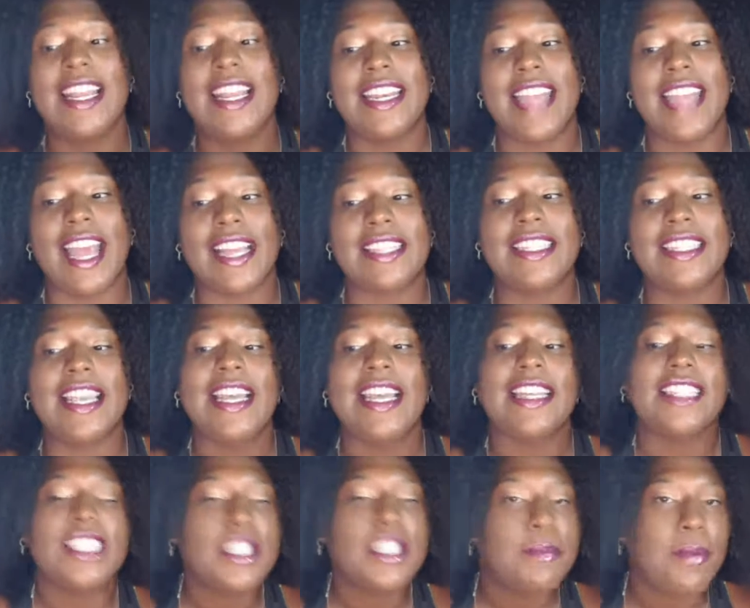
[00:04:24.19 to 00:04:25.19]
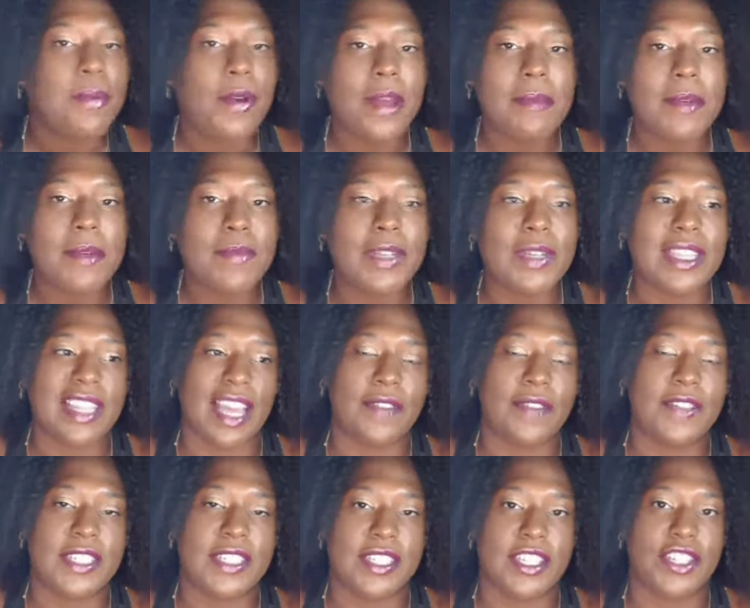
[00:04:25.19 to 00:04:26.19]
Next, disappointment with
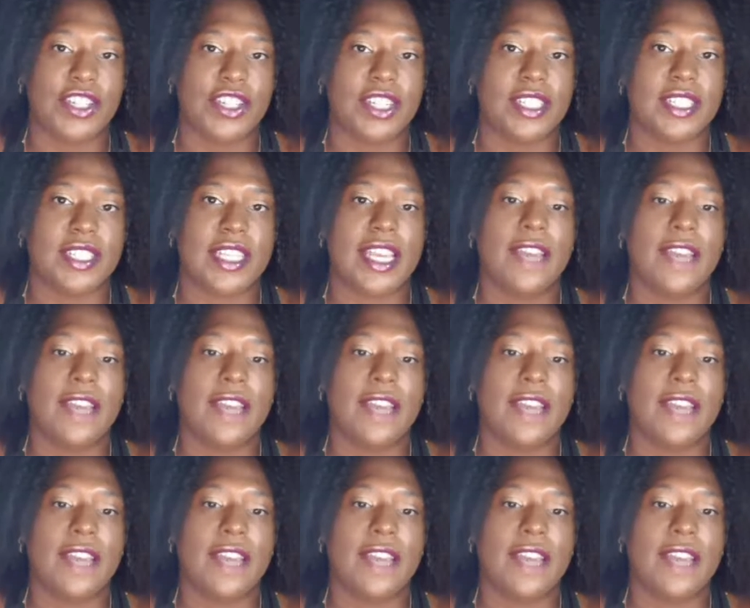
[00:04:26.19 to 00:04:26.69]
life decisions.